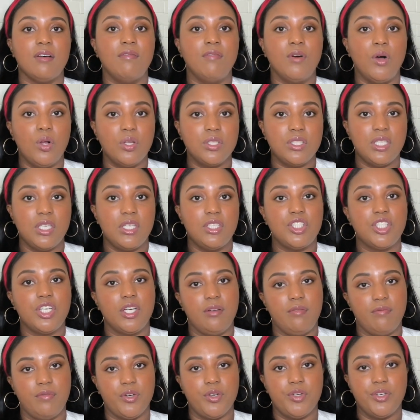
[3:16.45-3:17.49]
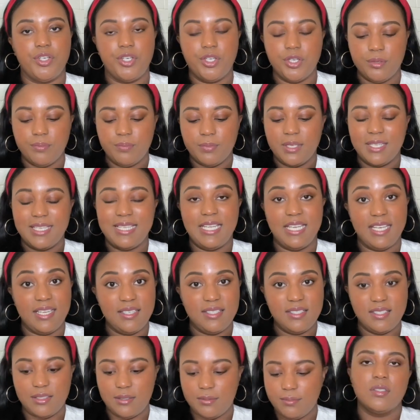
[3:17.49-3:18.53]
voltage converter
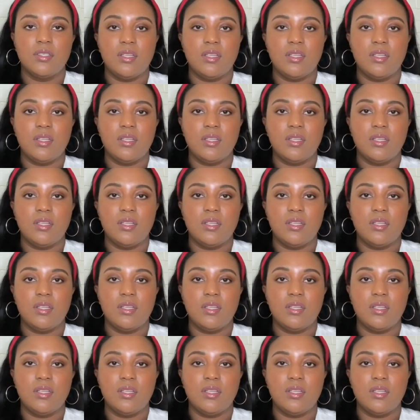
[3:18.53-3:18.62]
kit.